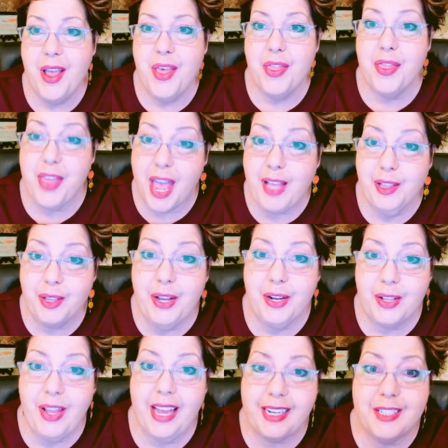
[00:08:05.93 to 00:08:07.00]
they
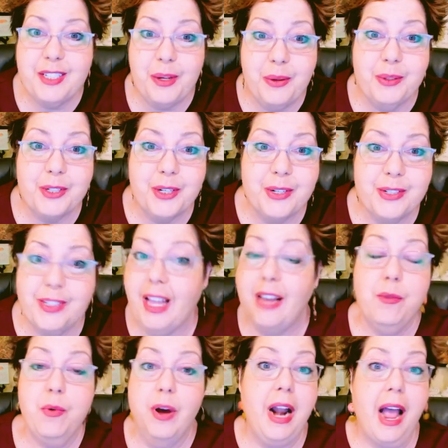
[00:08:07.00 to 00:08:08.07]
look like soldiers,
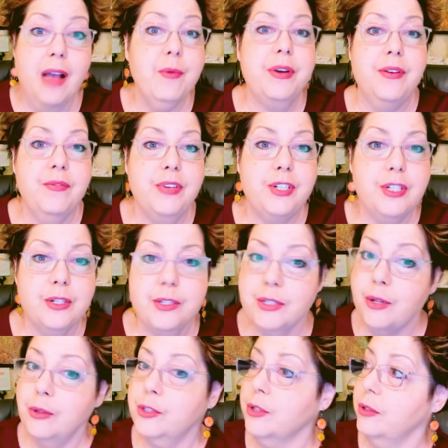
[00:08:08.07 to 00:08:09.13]
like what I would envision a
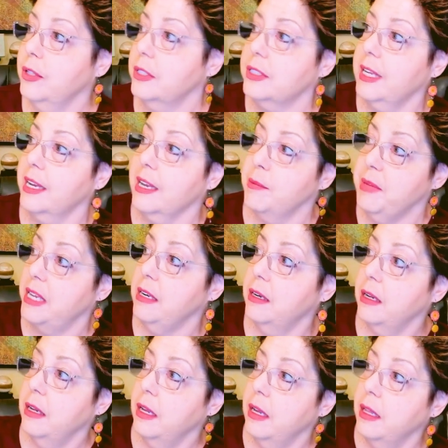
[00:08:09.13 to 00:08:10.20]
soldier looks like. I
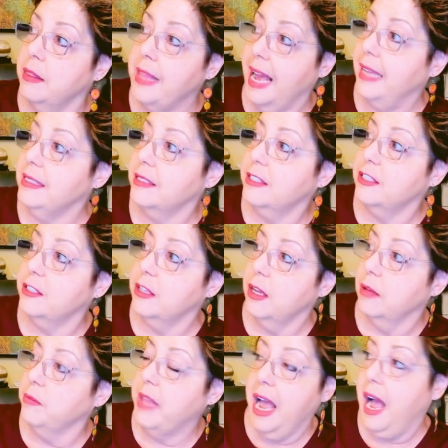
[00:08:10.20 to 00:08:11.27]
mean,
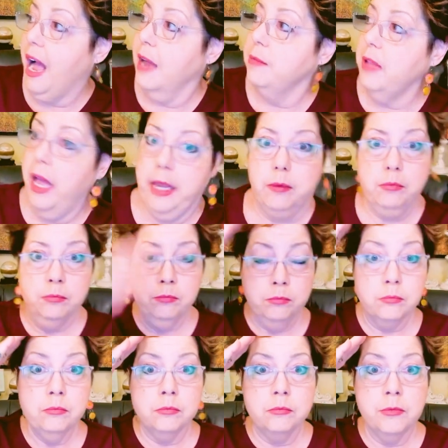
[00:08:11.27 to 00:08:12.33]
I'm like,
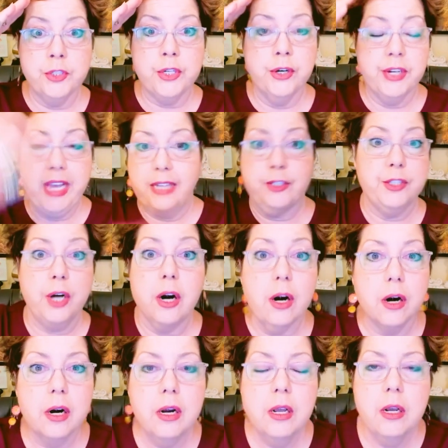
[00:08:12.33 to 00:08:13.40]
sir, yes,
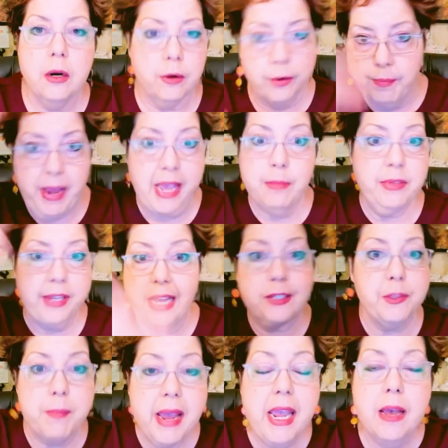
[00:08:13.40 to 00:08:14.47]
sir, or ma'am,
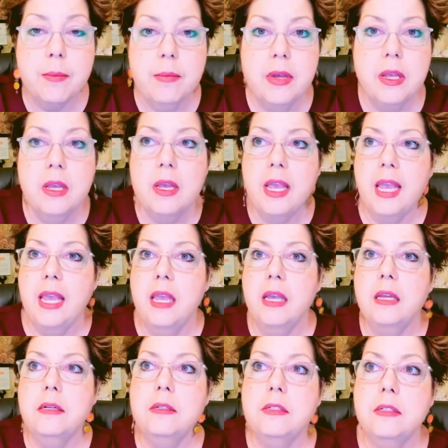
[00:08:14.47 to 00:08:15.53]
yes, ma'am.
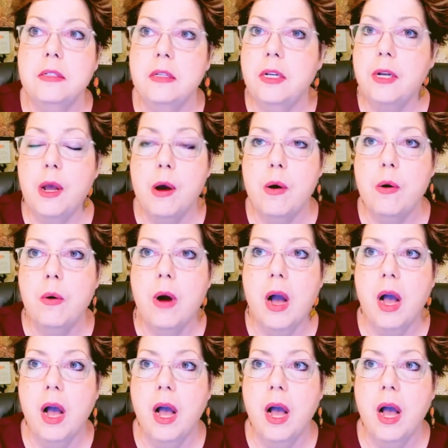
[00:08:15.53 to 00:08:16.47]
And, you know,